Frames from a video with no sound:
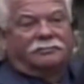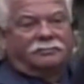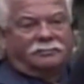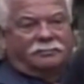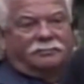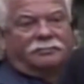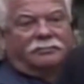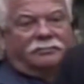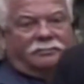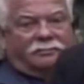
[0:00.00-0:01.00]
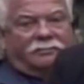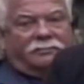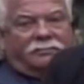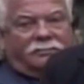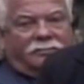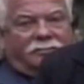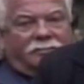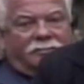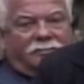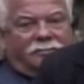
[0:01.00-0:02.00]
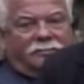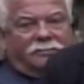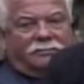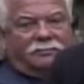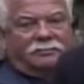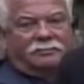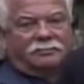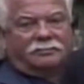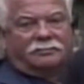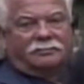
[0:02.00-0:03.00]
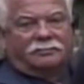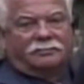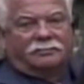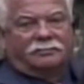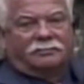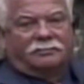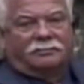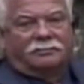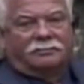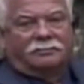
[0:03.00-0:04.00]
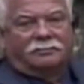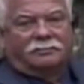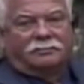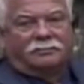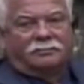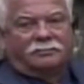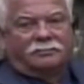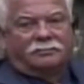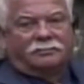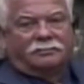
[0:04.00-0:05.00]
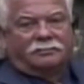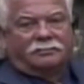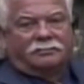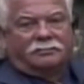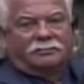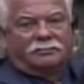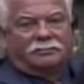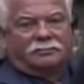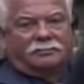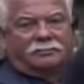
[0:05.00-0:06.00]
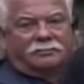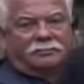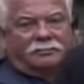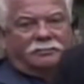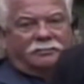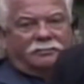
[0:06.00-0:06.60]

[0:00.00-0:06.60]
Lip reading: The person shown says nothing.